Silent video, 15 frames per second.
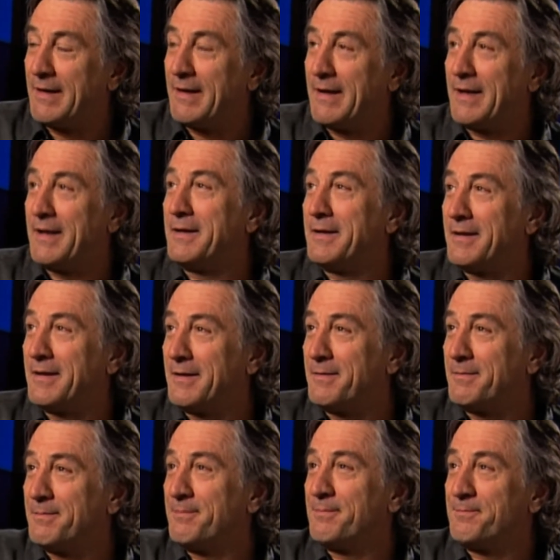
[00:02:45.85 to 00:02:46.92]
And
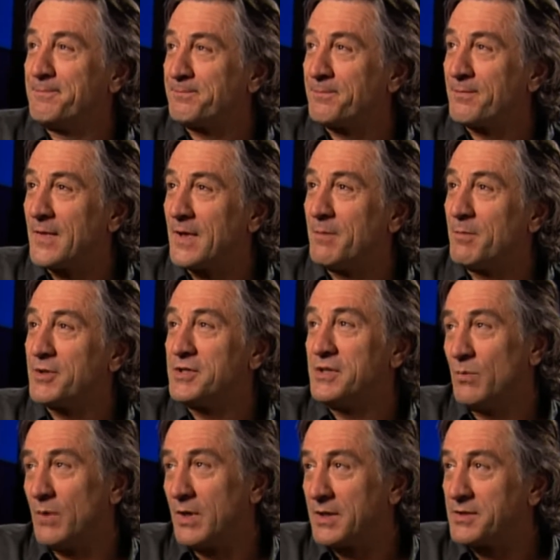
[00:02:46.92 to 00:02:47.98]
but she
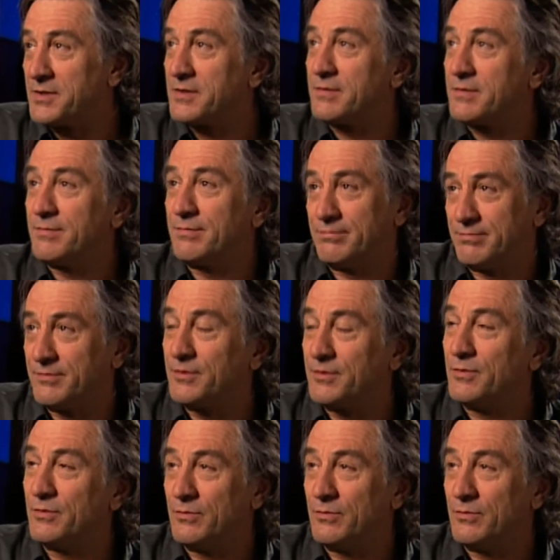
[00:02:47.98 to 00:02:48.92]
wants a